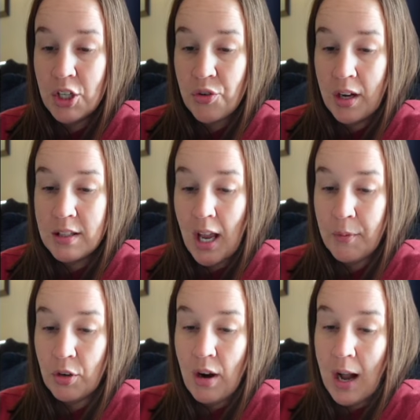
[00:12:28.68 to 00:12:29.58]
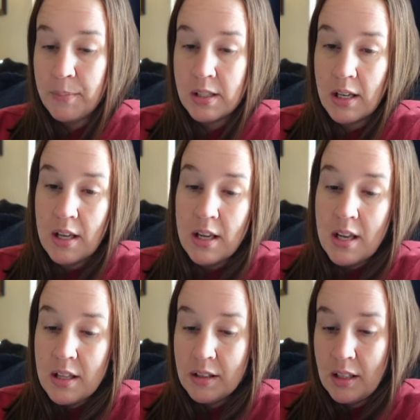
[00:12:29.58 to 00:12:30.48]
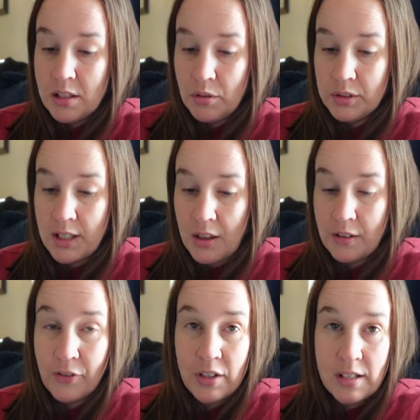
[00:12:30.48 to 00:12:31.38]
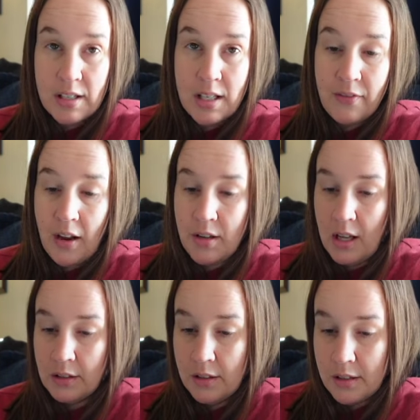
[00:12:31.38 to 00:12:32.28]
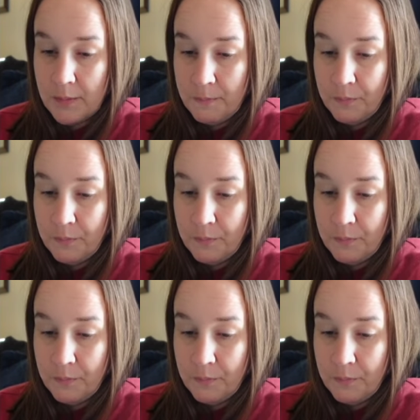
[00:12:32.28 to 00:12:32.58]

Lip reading: train time crops. These sold together for $65.